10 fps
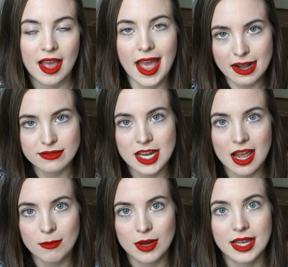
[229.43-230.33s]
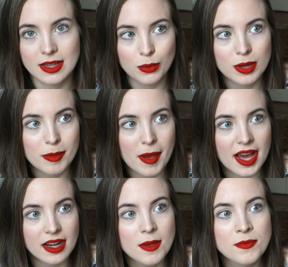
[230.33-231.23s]
ahead of time or like it will be
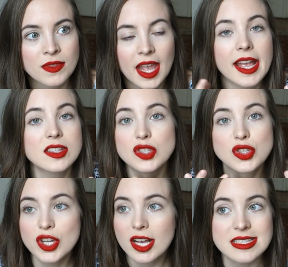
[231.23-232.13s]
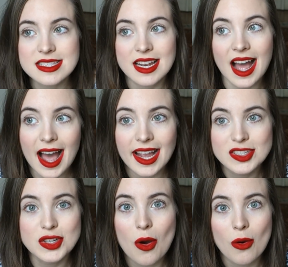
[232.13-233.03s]
bad. It's just that I
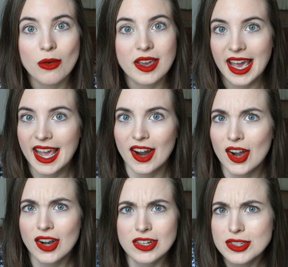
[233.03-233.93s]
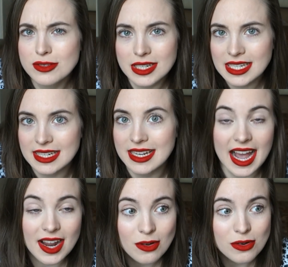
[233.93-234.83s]
don't care to read it.
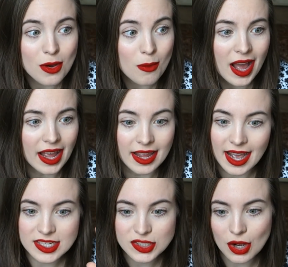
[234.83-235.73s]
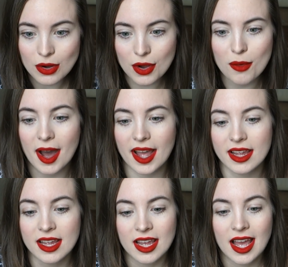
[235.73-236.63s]
I don't know why.
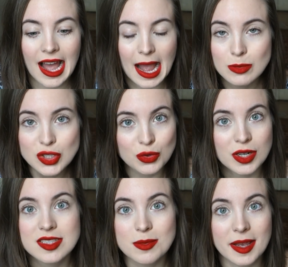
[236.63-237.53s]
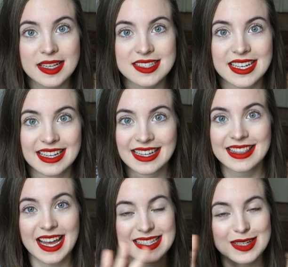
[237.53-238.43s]
I'm sure it's amazing.
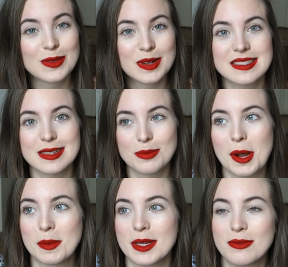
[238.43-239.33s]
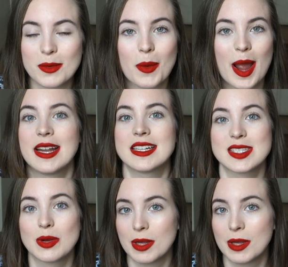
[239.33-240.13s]
There's a reason probably for why it is so